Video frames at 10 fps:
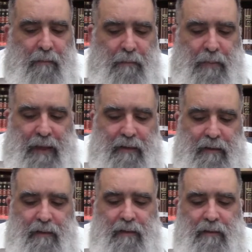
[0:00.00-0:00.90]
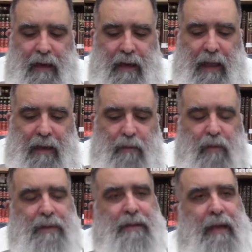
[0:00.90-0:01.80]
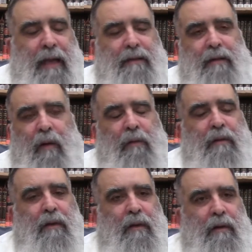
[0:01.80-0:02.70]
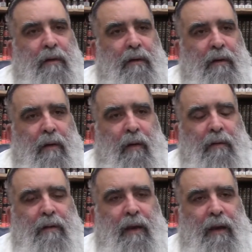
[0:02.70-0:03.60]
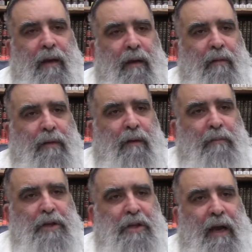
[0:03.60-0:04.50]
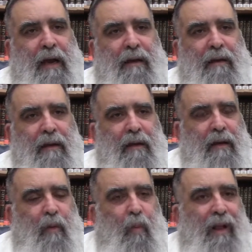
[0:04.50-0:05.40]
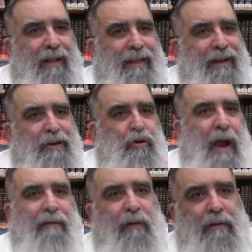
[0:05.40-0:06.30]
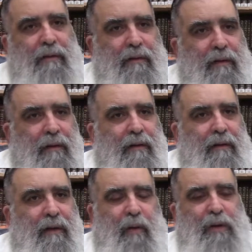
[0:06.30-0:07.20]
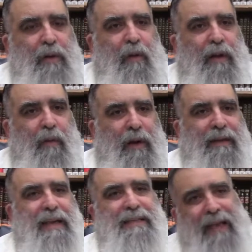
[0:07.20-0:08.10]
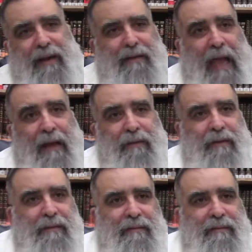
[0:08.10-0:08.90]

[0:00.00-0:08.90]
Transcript: But the cloud was not on the Mishkan while they traveled. It was only when they settled down.